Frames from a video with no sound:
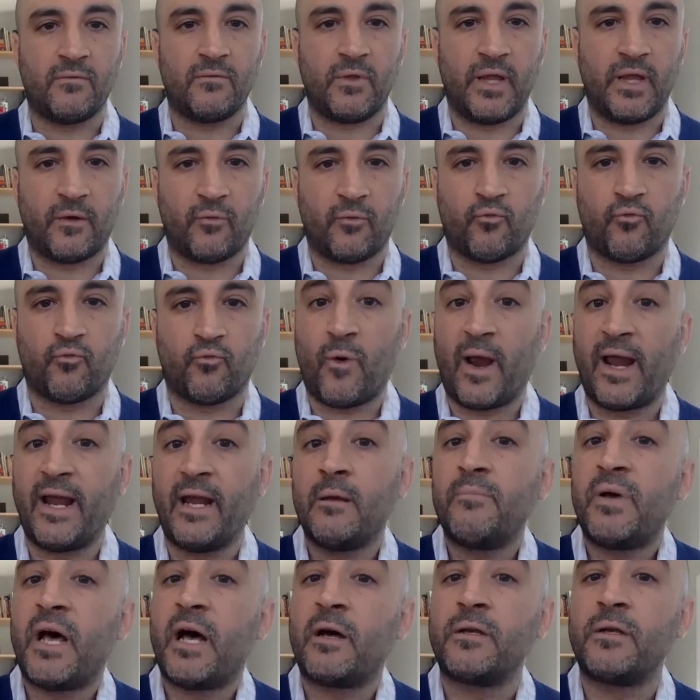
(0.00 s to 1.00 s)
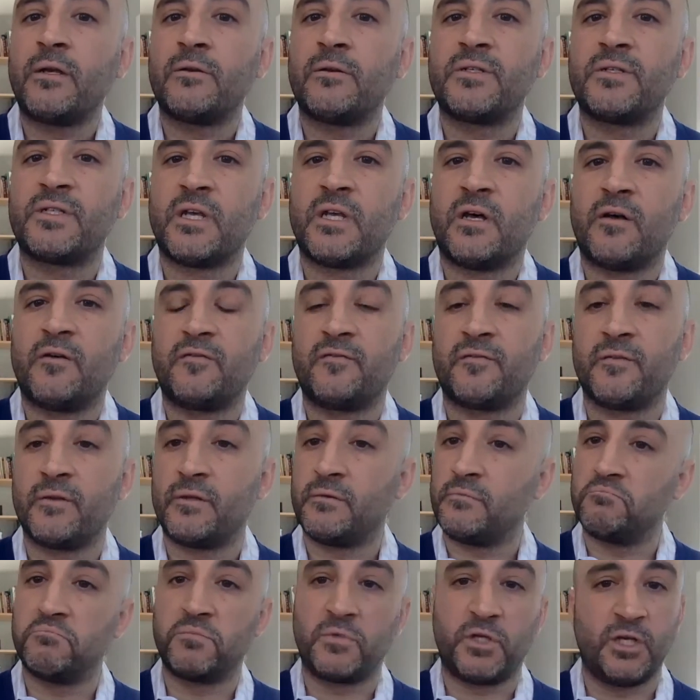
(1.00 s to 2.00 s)
like write about yourself,
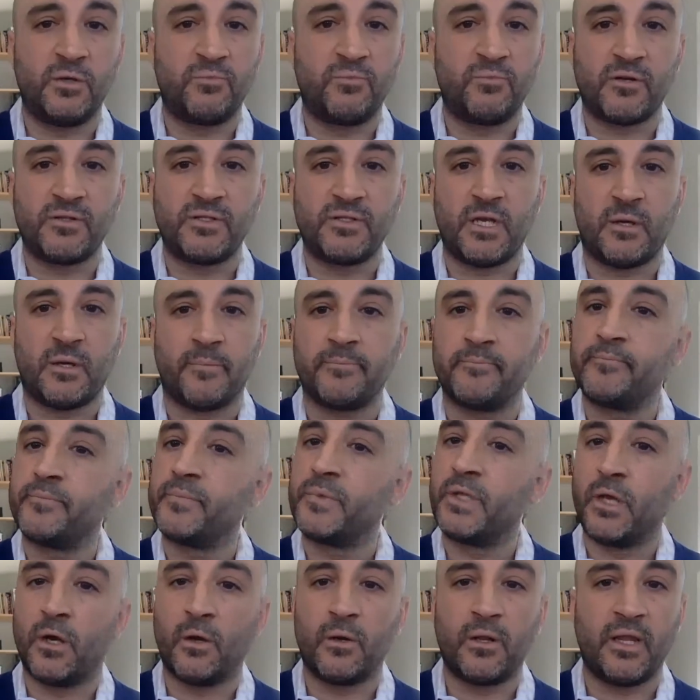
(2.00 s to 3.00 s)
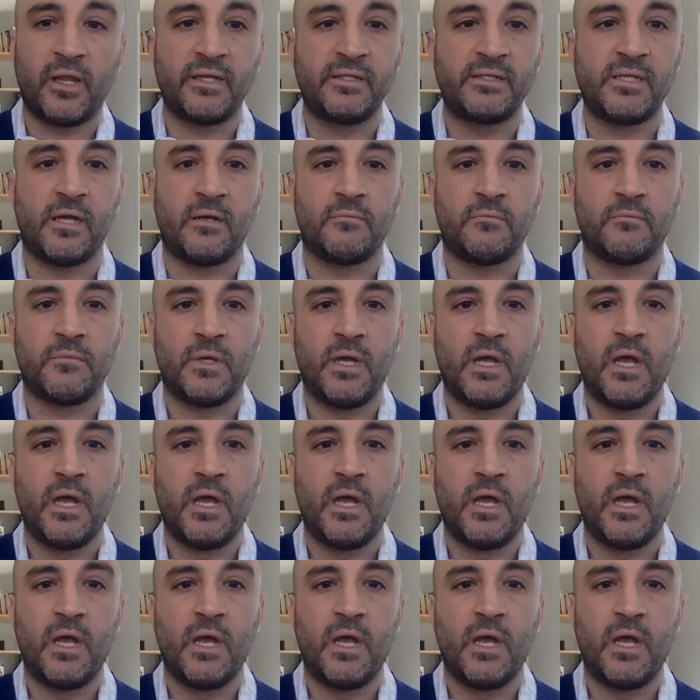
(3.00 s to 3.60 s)
good pro tip, go to LinkedIn.